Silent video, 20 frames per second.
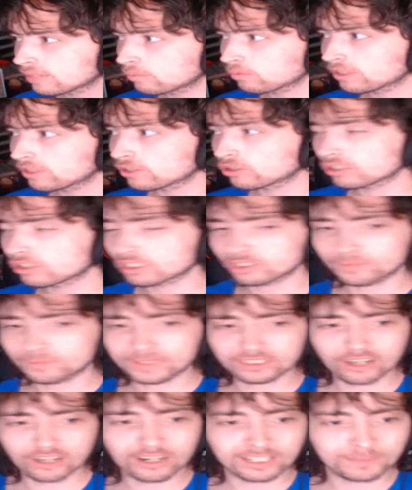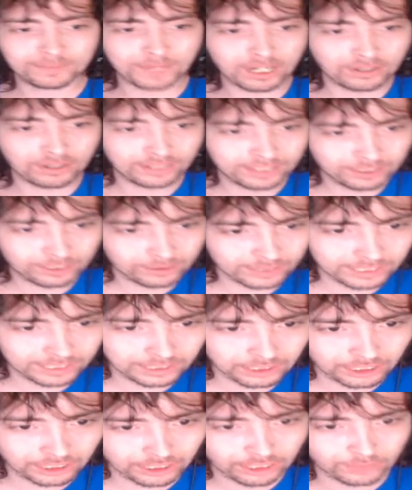we're going to be talking about
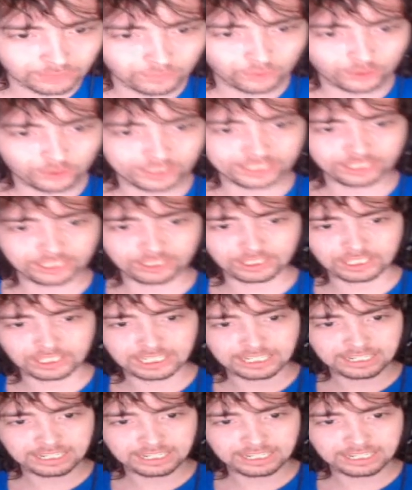Healing Good PreCure